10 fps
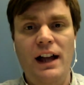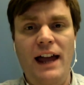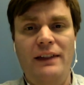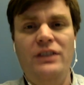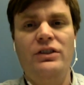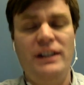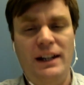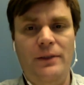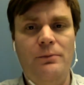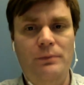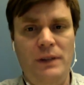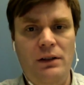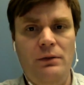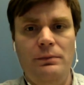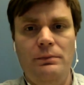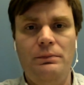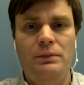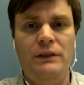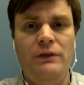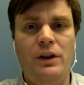And they usually tell them, you know,
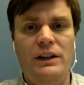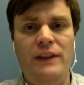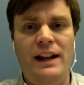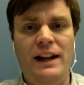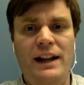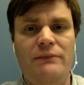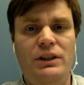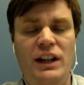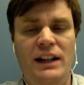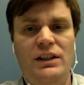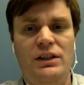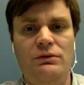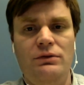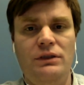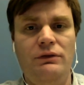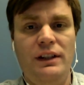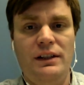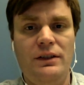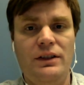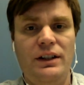pretty far in advance, give them a chance to to
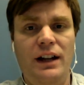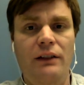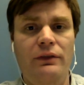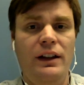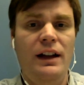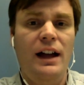fix their stuff.